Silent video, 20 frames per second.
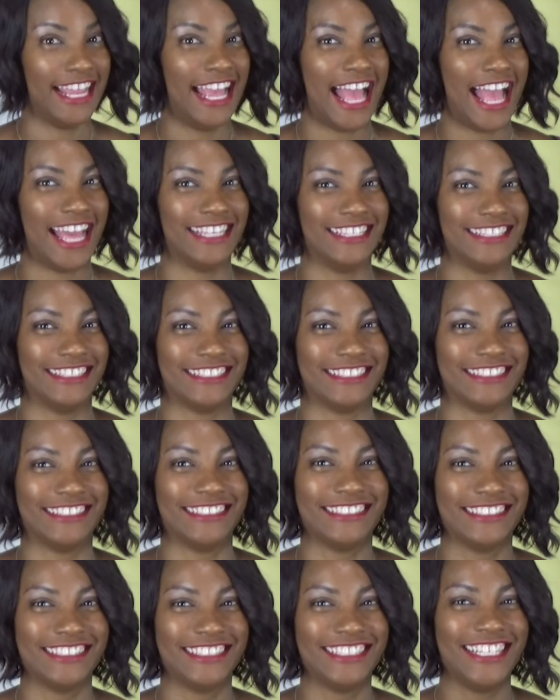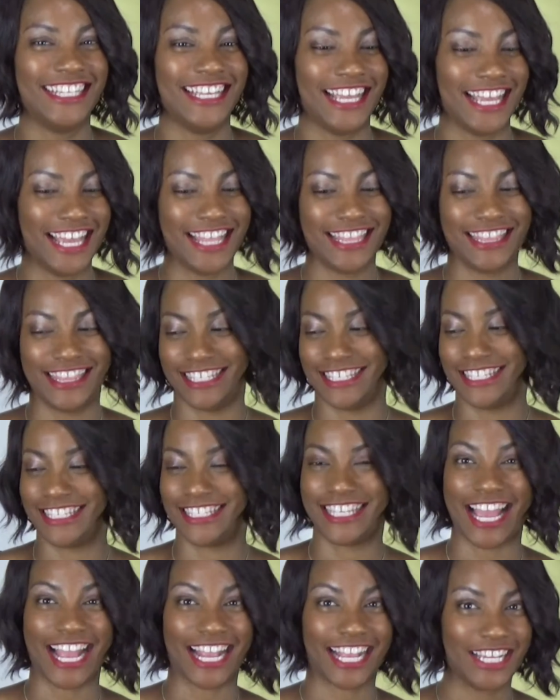handle. The
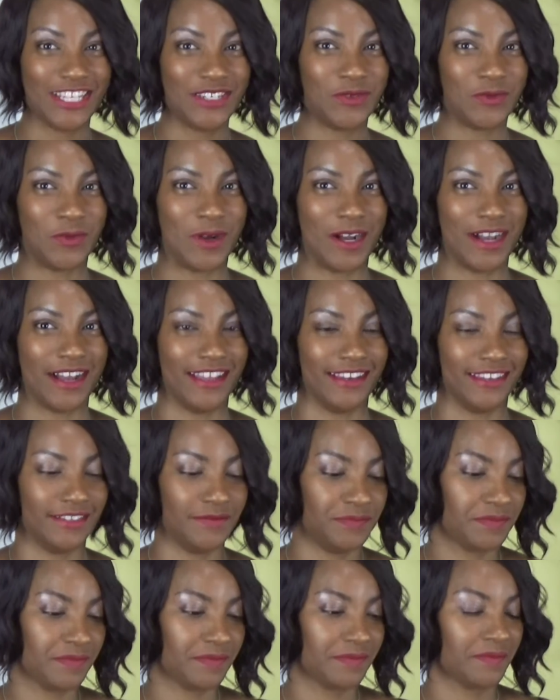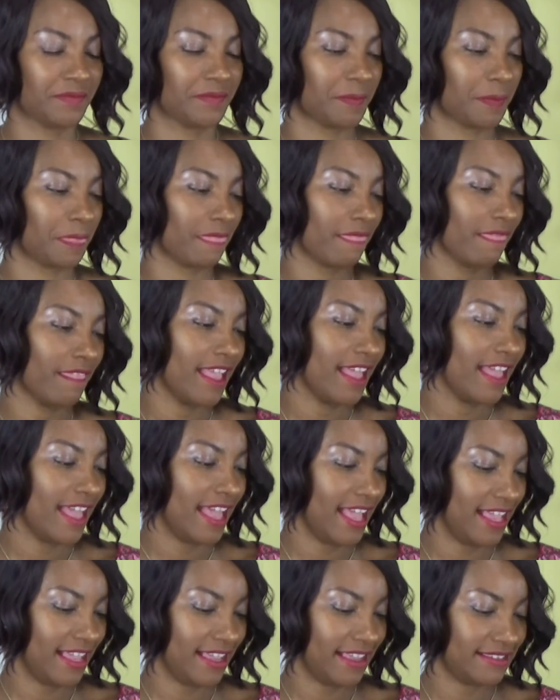second one
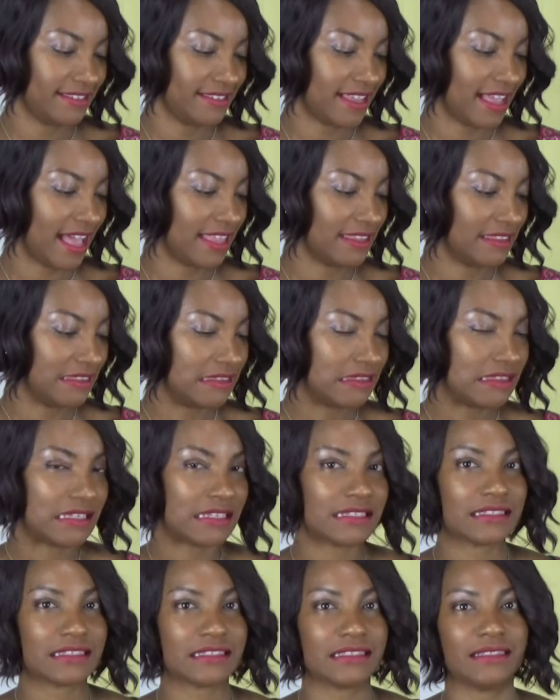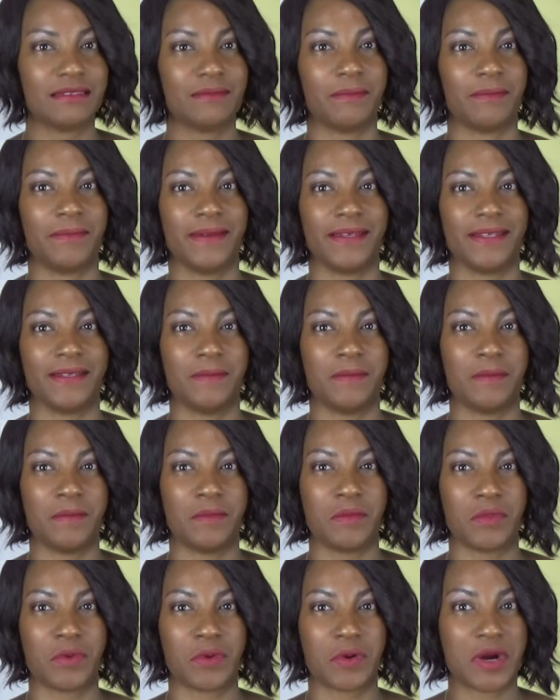is a little bit
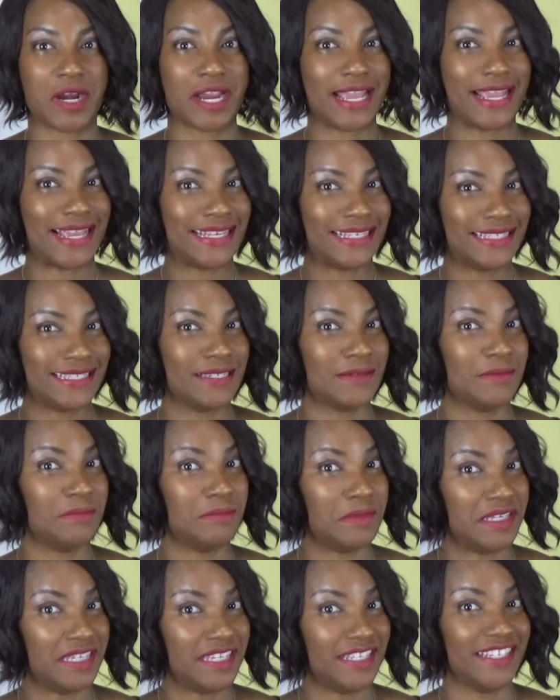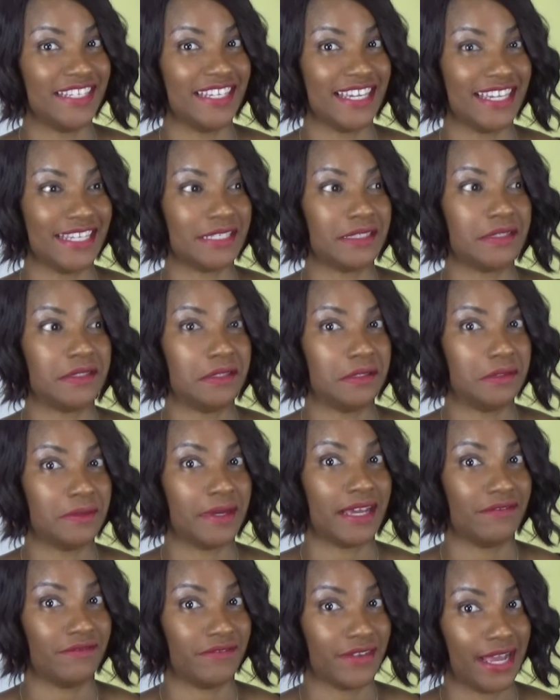more intermediate to
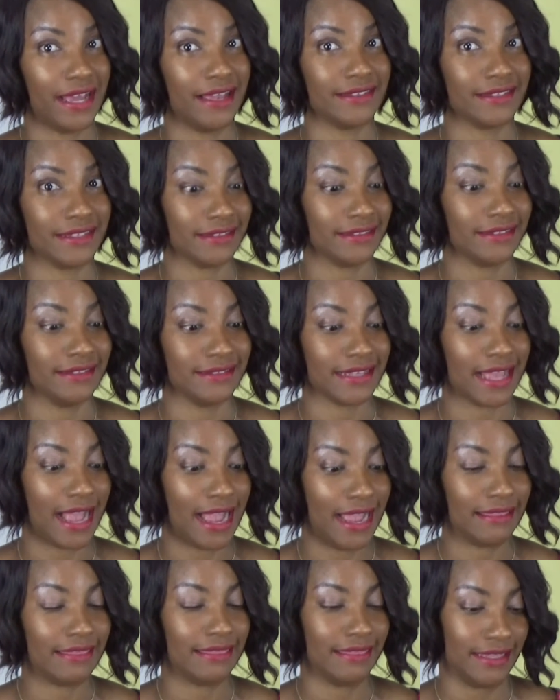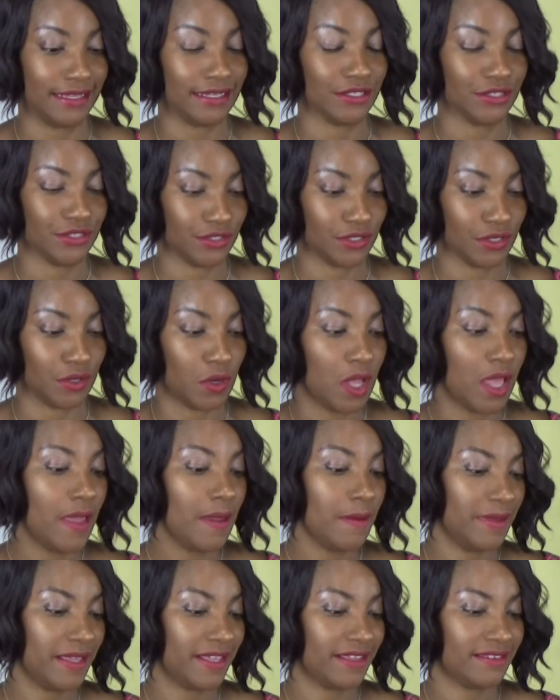advanced. At least I think so.
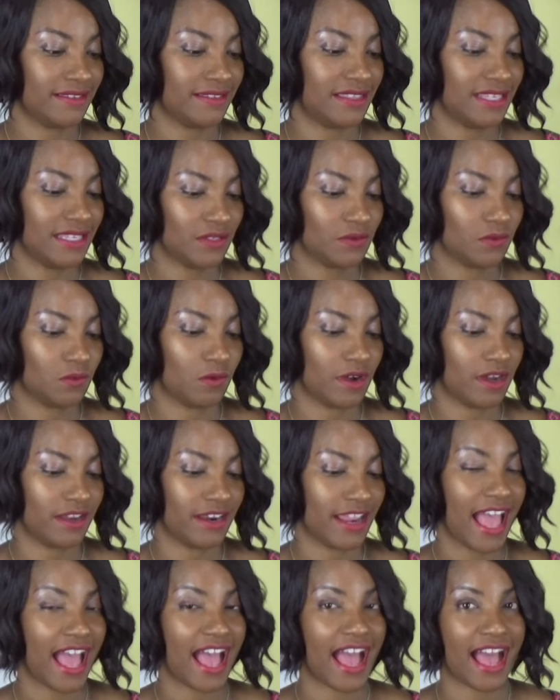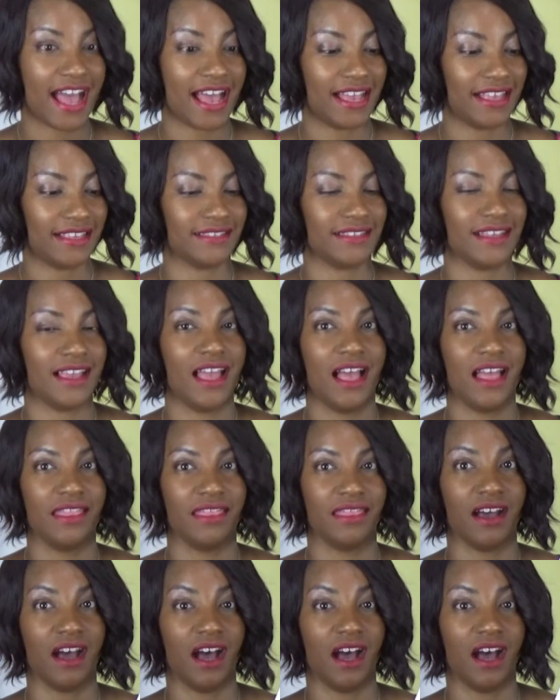Because this one has the